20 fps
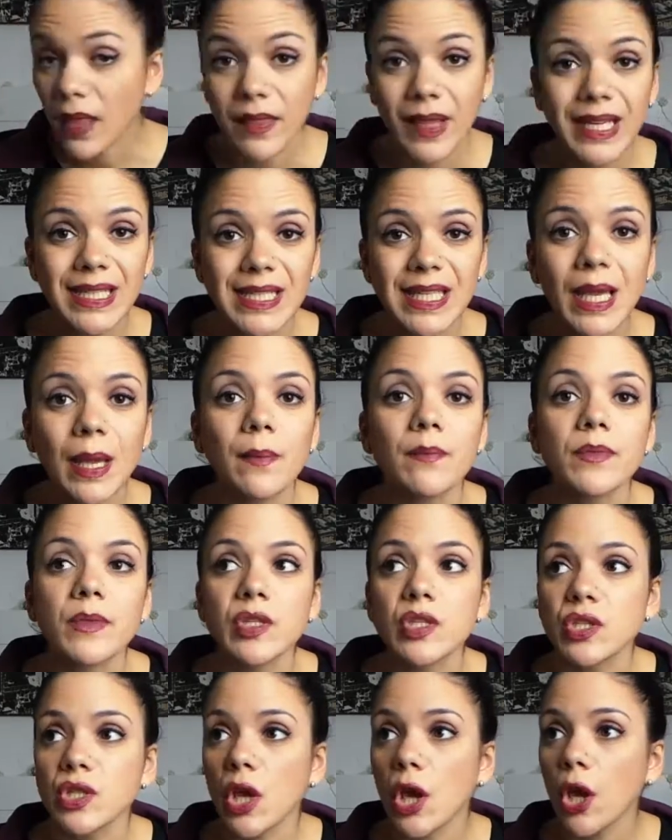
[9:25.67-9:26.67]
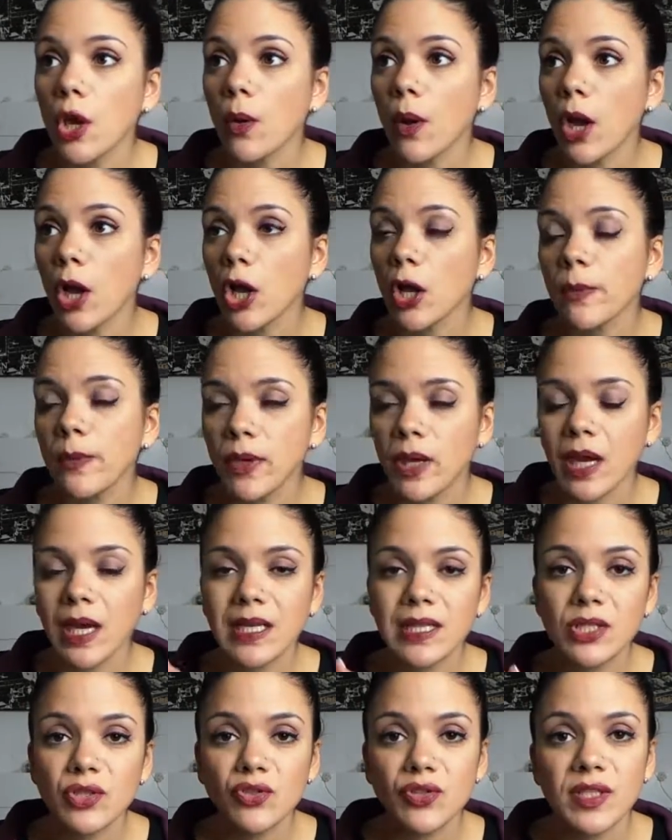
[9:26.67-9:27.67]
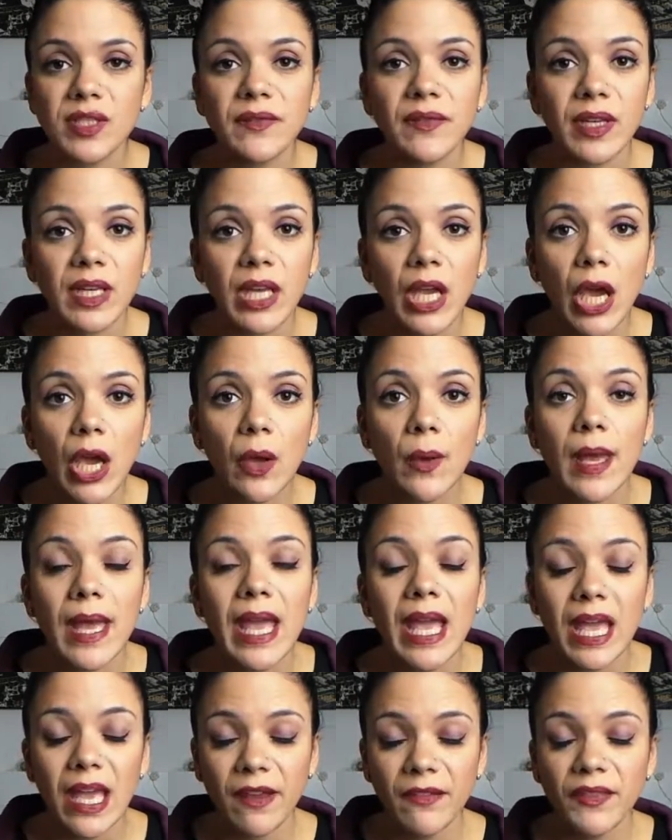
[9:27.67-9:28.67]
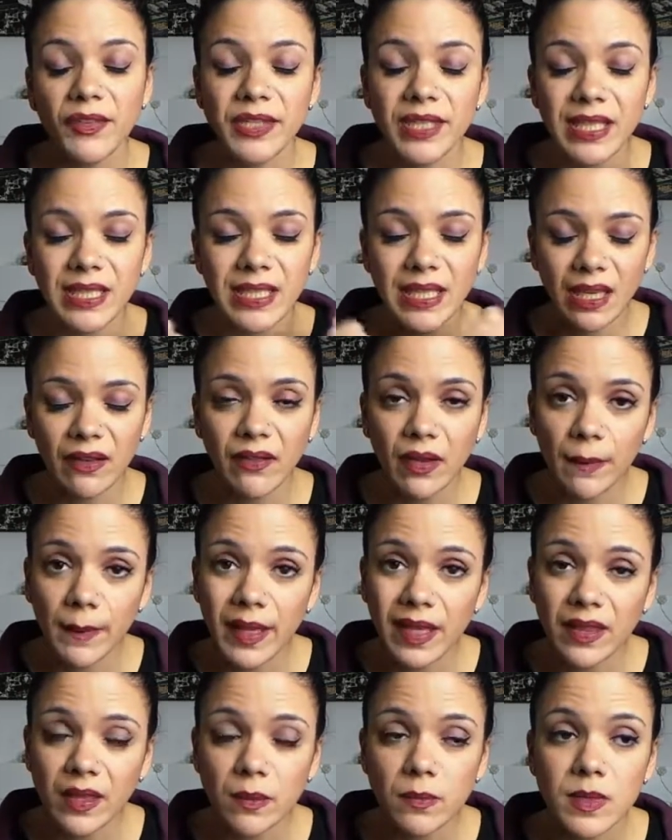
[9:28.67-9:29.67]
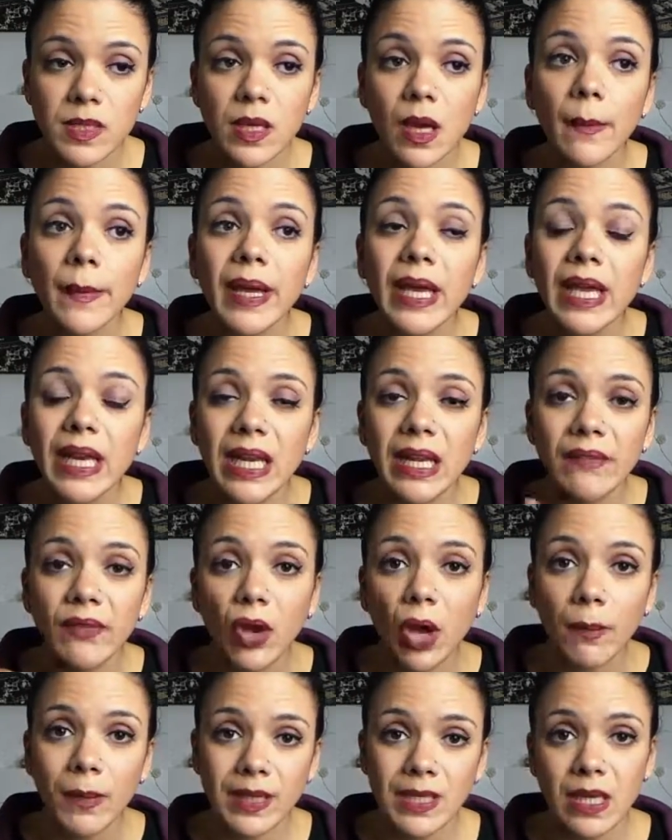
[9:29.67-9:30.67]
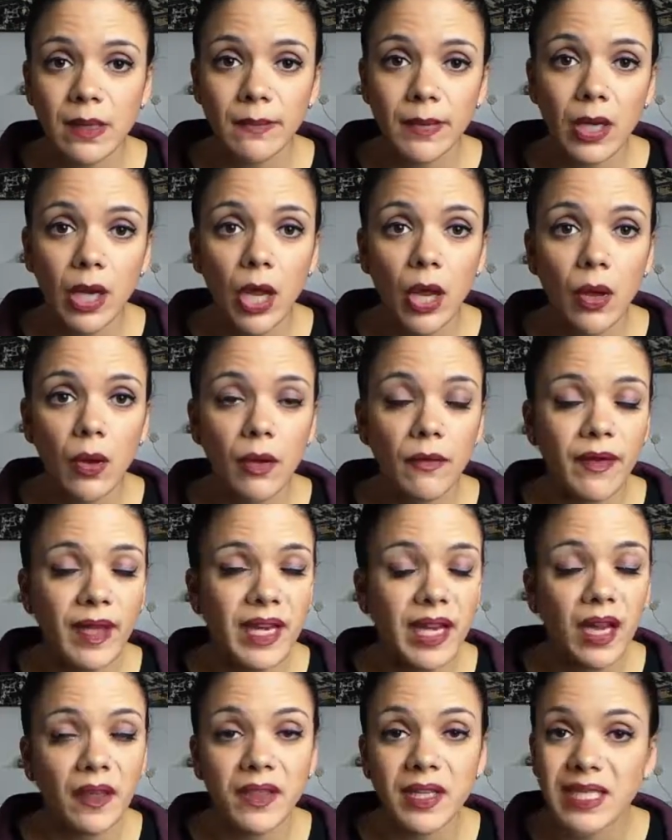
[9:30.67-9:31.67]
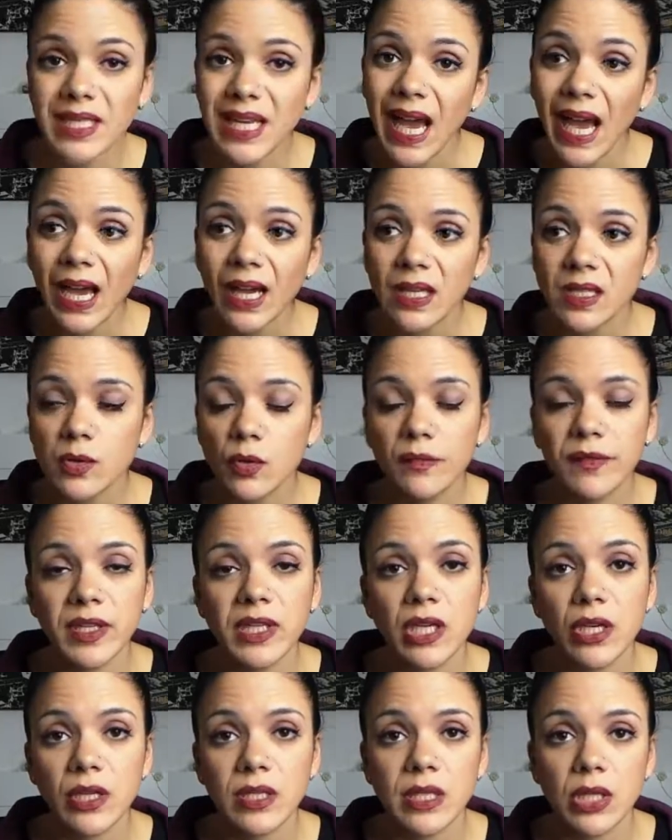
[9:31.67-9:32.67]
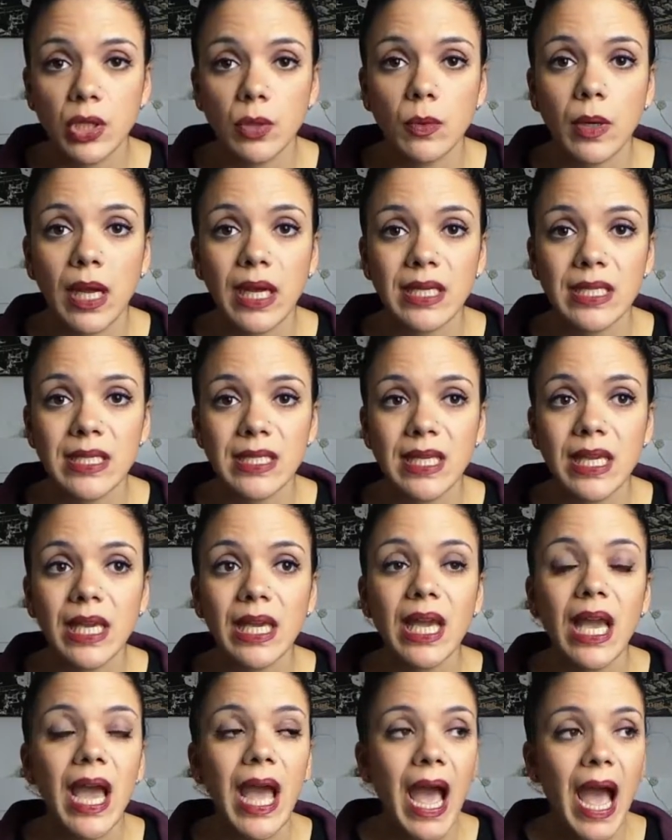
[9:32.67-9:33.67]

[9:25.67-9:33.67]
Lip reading: that's it. So I hope you guys enjoyed the video. If you did, give it a big thumbs up. Leave a comment down below of any other tags or videos that you would like to see.